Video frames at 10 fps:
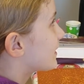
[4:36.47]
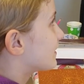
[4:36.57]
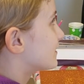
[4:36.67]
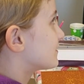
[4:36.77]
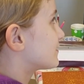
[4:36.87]

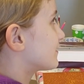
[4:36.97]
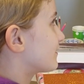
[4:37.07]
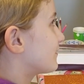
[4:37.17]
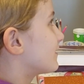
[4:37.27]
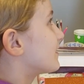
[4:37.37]
So
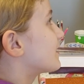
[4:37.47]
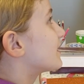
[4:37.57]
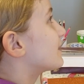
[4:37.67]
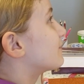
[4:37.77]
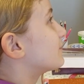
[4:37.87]

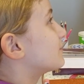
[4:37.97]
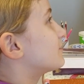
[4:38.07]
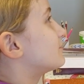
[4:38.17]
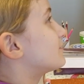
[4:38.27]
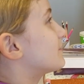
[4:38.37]
if you
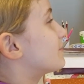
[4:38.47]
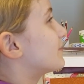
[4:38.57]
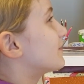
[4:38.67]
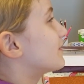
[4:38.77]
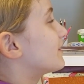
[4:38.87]
treat
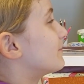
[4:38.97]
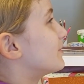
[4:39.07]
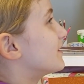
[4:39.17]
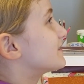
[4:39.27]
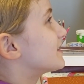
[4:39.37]
a
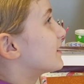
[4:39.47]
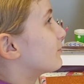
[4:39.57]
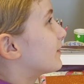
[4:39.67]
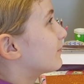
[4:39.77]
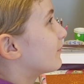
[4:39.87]
person in
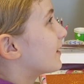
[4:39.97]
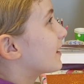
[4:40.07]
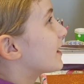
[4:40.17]
one way,